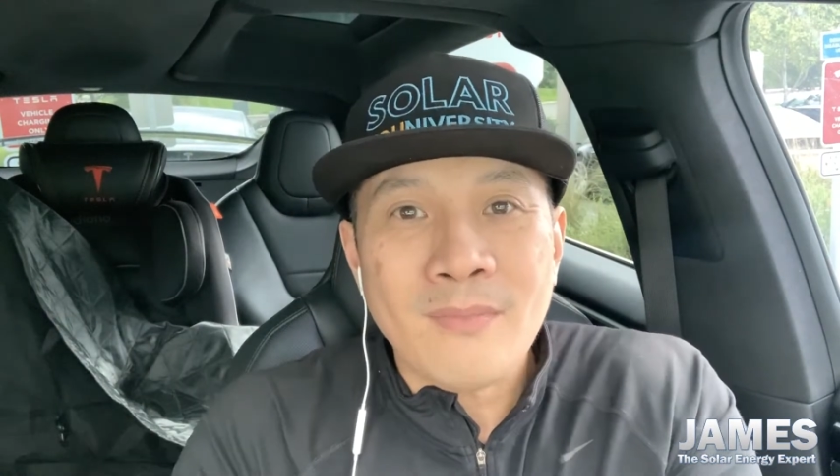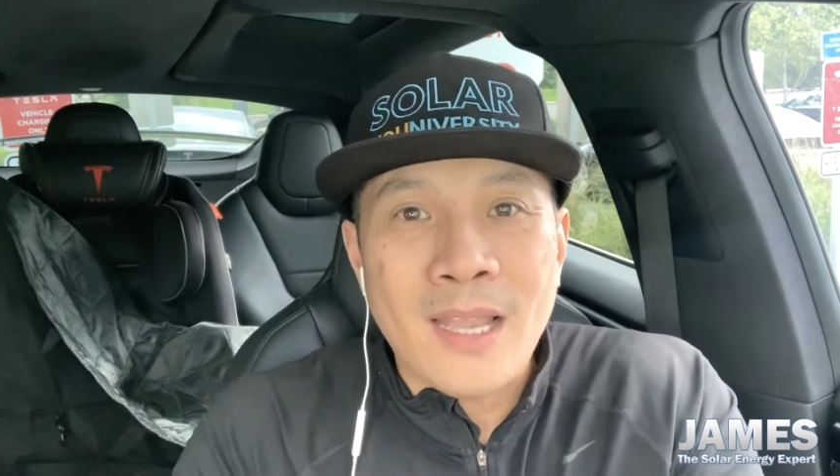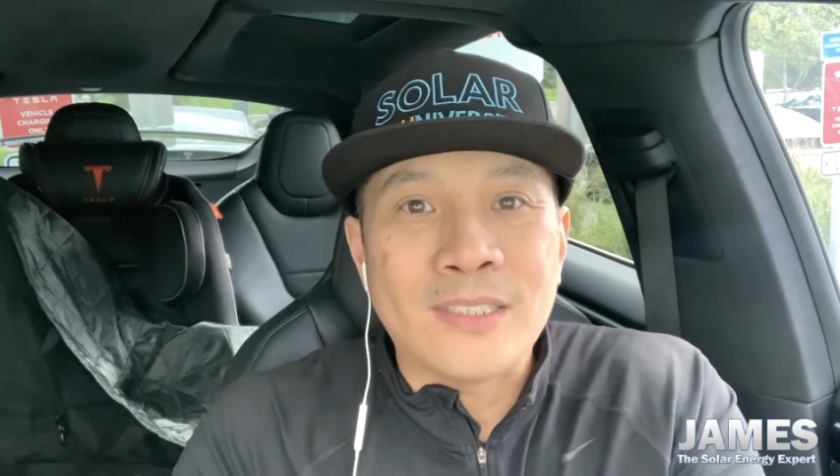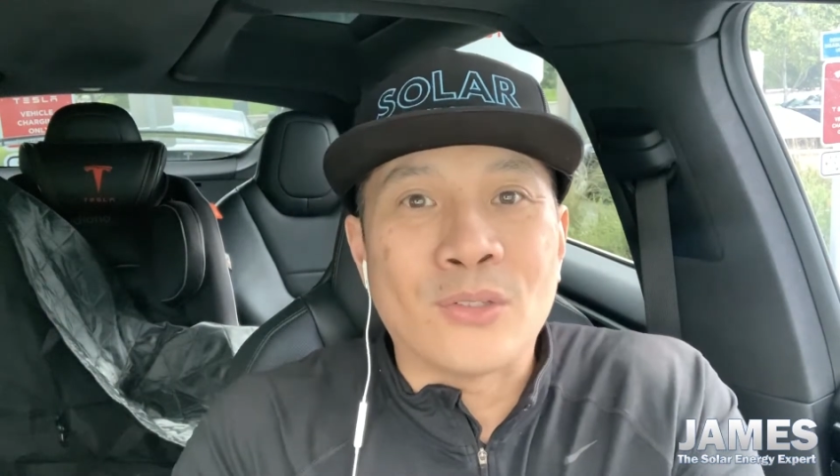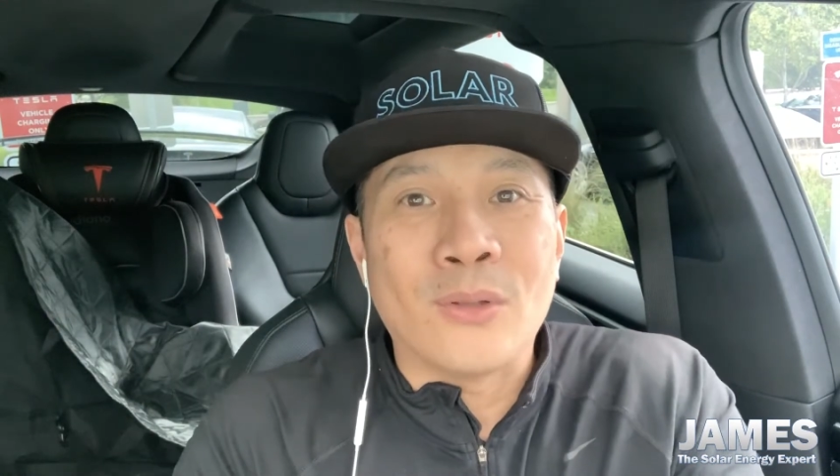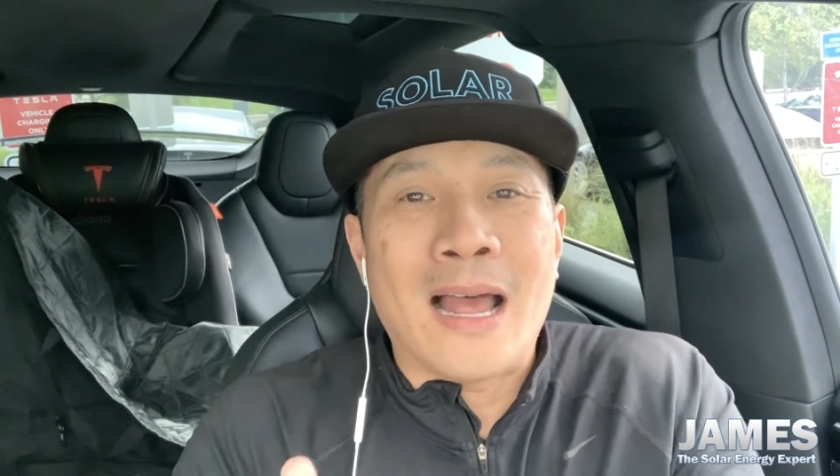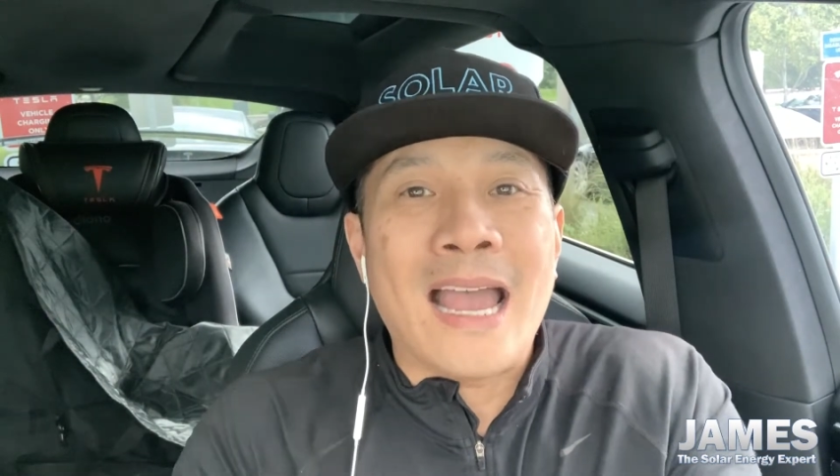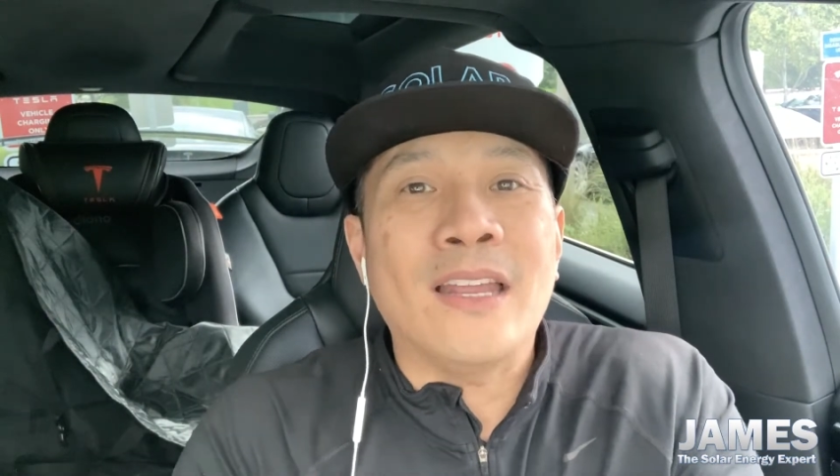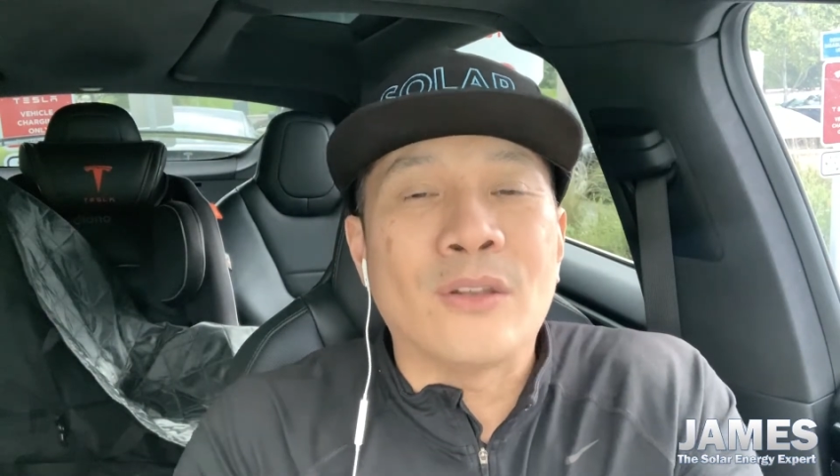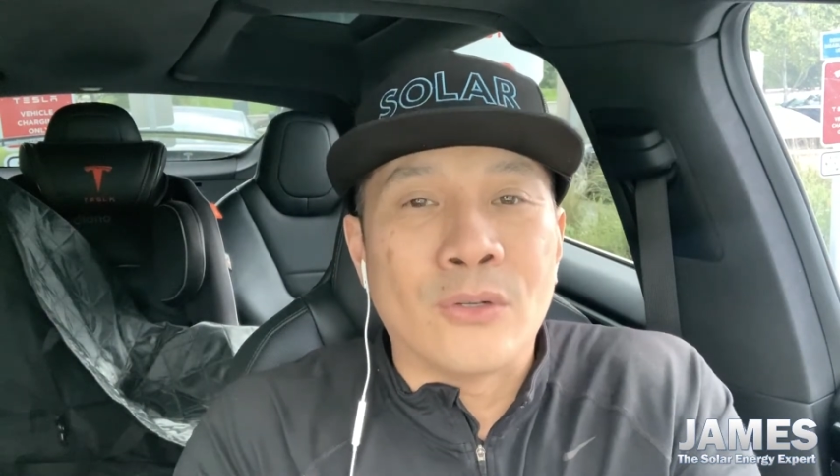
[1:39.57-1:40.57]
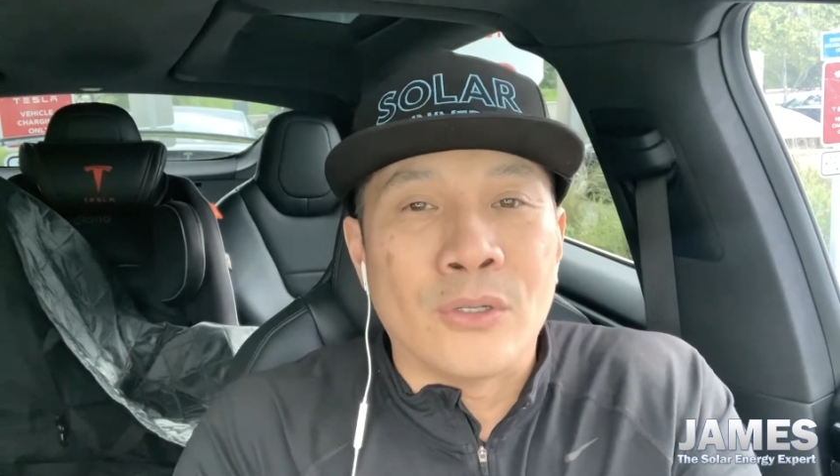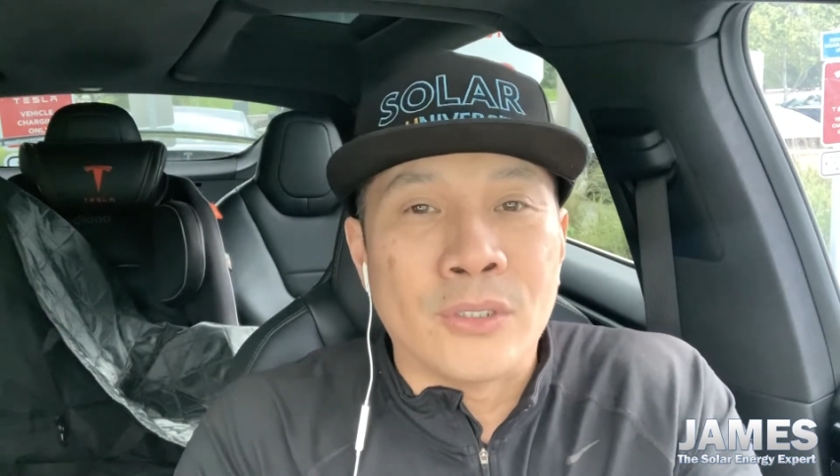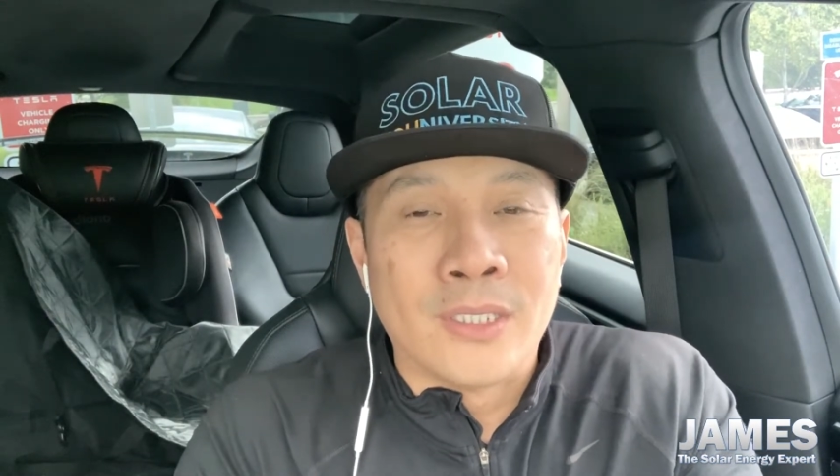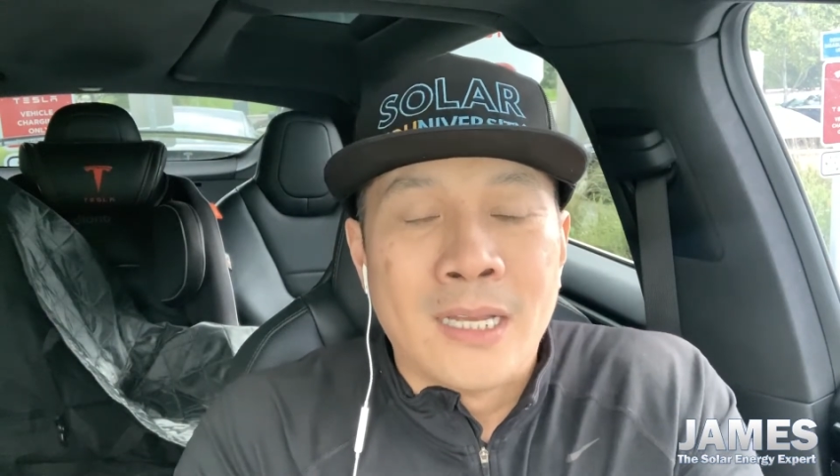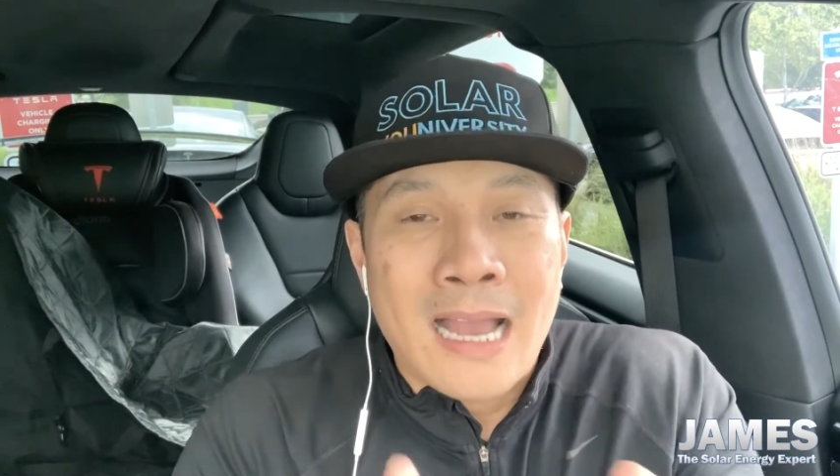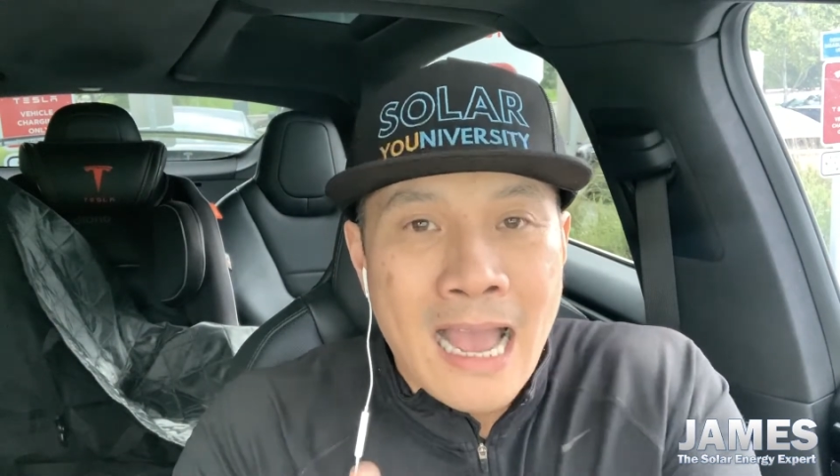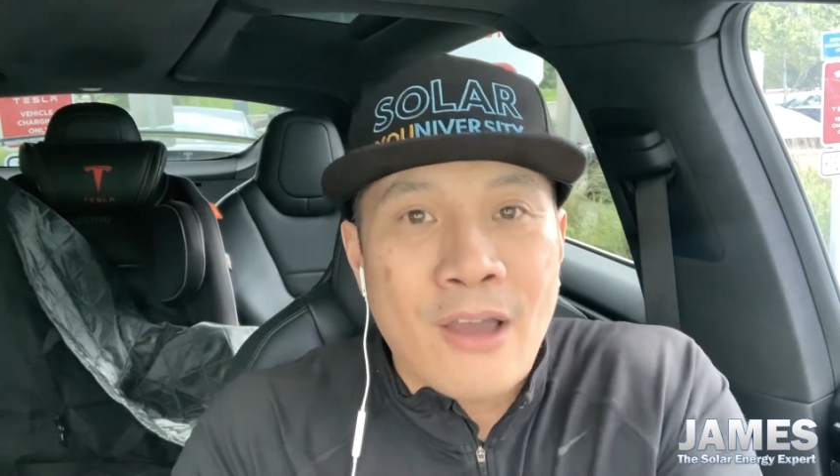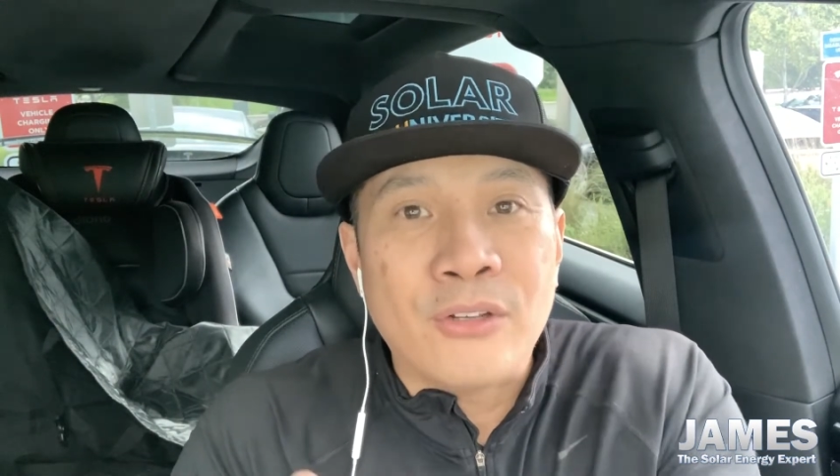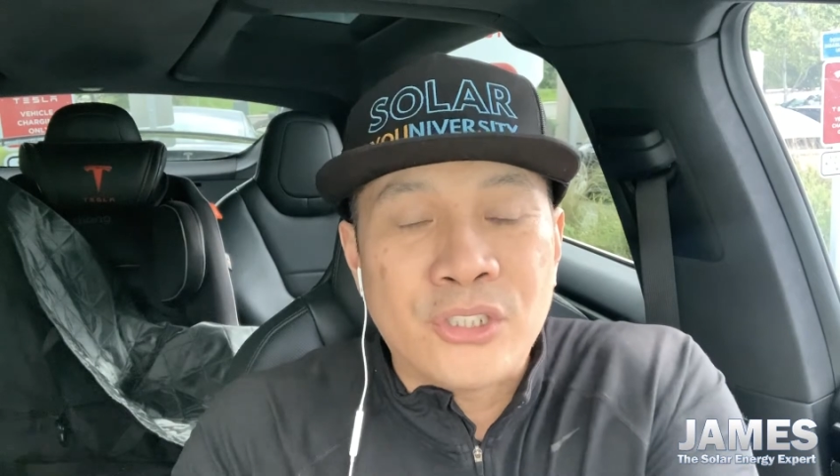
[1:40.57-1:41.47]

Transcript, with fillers: until I learned how